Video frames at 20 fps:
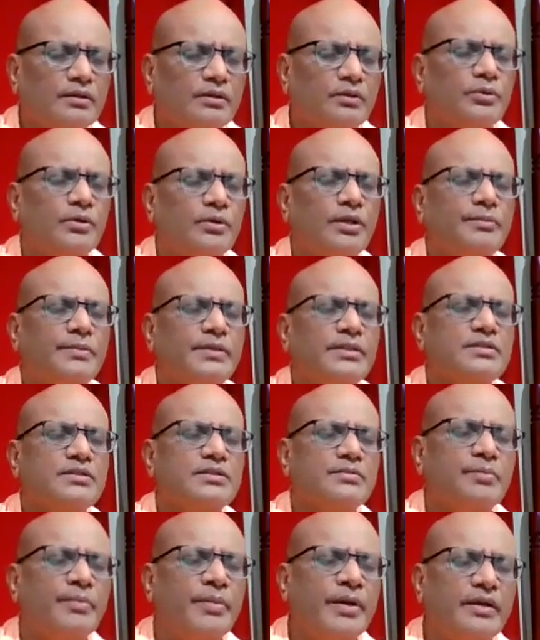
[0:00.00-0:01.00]
Guna
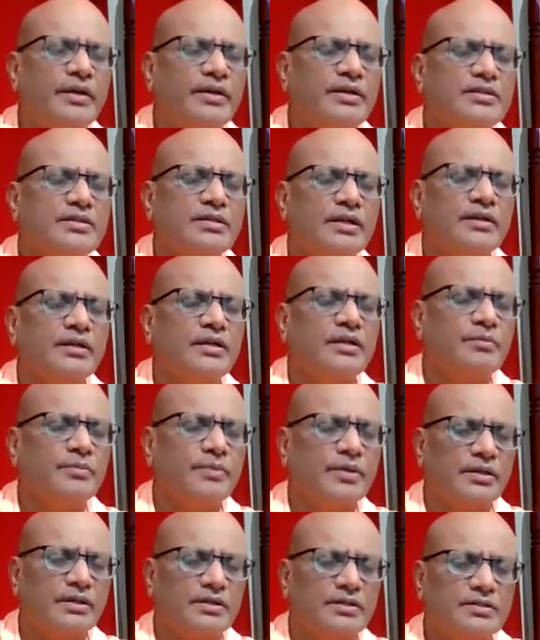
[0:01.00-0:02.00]
means merits and
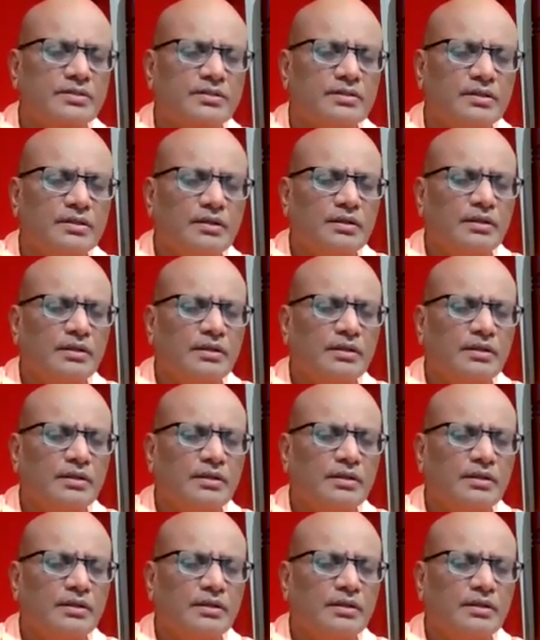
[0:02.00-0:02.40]
demerits.